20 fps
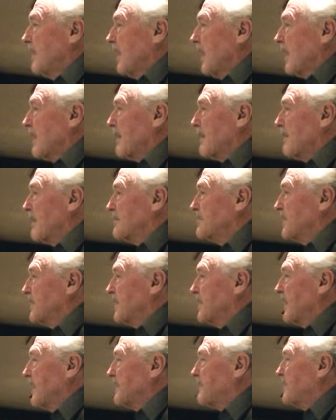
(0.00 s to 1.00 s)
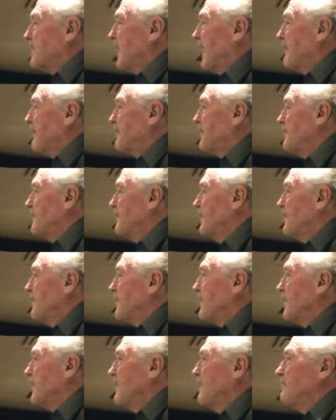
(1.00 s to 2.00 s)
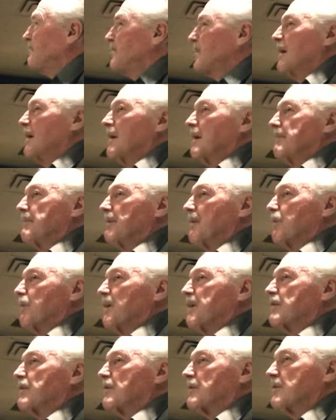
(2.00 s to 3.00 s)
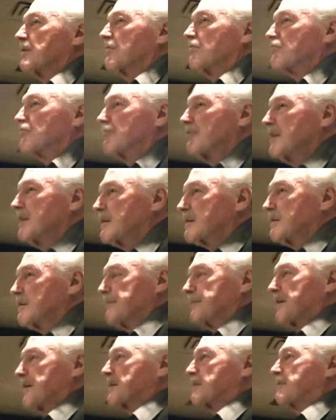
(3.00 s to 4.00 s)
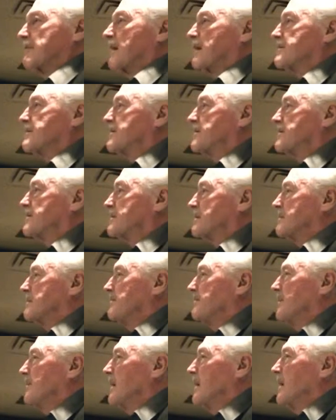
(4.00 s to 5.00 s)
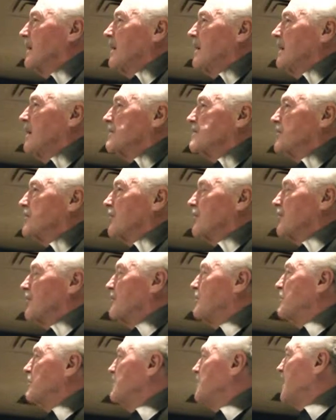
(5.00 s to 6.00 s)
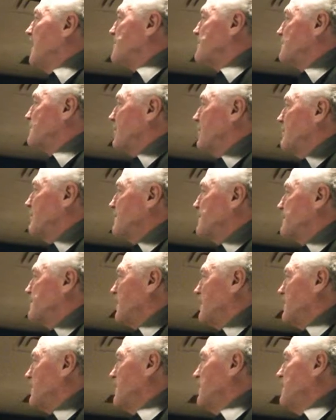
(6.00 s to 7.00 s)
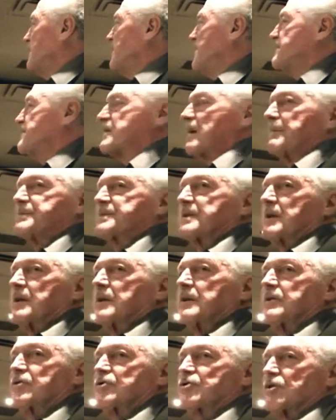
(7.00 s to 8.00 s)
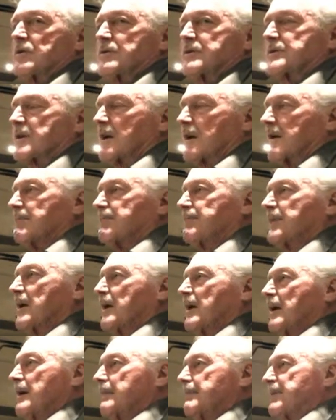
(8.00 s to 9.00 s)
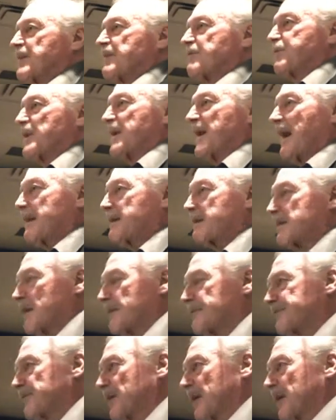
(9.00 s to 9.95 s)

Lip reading: And I'm not saying that could happen immediately, but we could reconfigure our system so that, yes, we would certainly need subsidy in the short term, but if we had enough